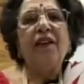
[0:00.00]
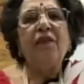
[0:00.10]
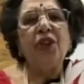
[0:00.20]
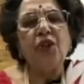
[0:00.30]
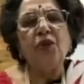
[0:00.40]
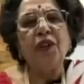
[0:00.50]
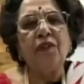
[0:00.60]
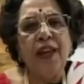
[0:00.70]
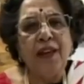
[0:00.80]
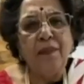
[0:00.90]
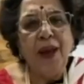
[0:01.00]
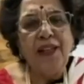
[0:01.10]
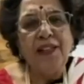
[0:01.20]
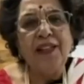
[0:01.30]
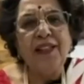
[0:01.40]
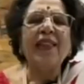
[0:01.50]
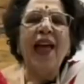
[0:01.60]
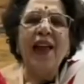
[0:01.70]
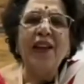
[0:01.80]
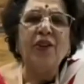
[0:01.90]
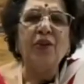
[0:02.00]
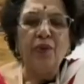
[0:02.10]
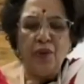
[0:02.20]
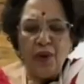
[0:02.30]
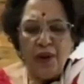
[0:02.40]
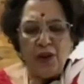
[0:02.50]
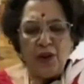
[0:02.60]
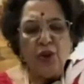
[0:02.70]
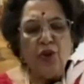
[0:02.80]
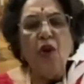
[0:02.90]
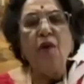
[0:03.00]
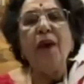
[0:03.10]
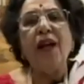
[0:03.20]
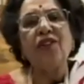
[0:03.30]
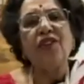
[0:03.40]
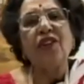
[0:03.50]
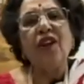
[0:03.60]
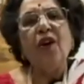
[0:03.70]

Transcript: Wish you the very best. Thank you so much,